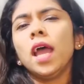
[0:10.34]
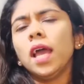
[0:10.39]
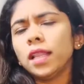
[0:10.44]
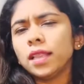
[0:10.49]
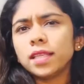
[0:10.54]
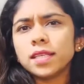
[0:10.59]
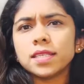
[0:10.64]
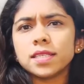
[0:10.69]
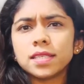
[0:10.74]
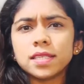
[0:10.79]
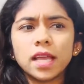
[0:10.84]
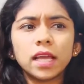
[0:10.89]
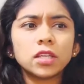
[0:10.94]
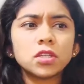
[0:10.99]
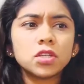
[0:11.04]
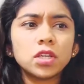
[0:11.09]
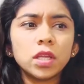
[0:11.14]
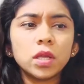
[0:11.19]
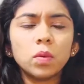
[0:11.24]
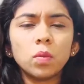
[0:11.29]
This is
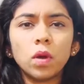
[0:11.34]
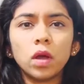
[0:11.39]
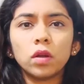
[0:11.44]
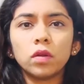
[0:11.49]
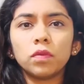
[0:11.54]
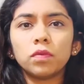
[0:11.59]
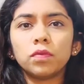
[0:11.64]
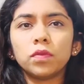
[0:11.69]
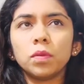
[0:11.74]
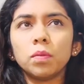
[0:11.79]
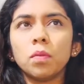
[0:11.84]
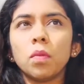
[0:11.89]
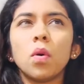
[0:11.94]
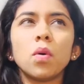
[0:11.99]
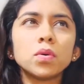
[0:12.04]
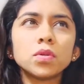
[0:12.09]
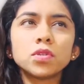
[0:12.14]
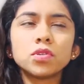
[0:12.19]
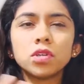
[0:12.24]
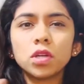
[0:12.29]
actually one of the
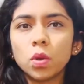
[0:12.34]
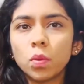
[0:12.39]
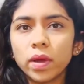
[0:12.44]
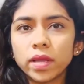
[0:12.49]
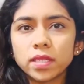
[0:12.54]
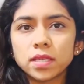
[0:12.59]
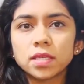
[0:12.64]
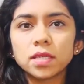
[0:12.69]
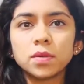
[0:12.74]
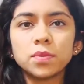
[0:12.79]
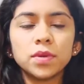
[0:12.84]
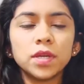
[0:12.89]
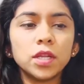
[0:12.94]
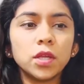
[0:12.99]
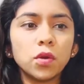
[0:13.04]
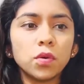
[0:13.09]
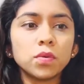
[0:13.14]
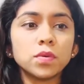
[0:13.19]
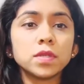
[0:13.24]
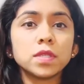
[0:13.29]
most requested
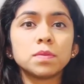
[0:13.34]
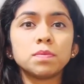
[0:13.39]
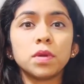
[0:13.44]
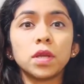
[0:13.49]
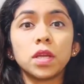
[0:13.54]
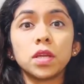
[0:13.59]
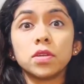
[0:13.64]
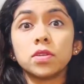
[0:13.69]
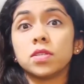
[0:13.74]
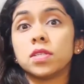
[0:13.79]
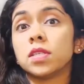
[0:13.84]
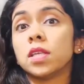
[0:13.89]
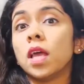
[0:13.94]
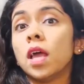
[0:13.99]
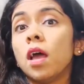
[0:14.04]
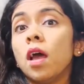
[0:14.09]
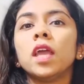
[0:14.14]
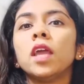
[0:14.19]
videos because